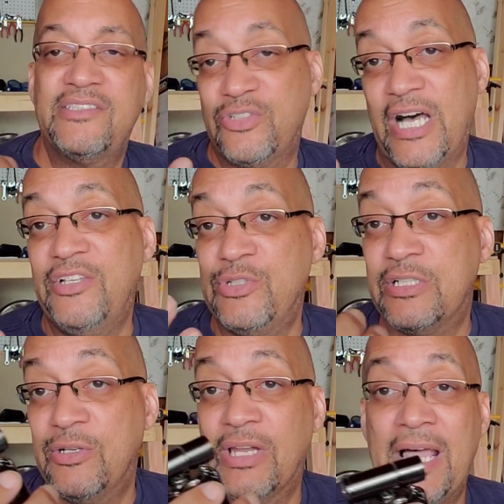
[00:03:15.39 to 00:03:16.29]
So I usually
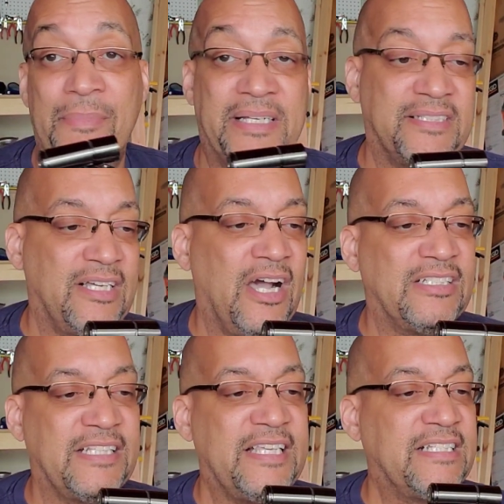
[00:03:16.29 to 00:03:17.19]
just light my
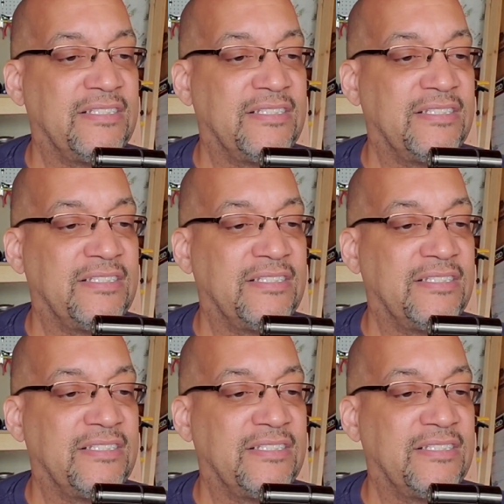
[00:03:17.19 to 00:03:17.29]
cigars. I think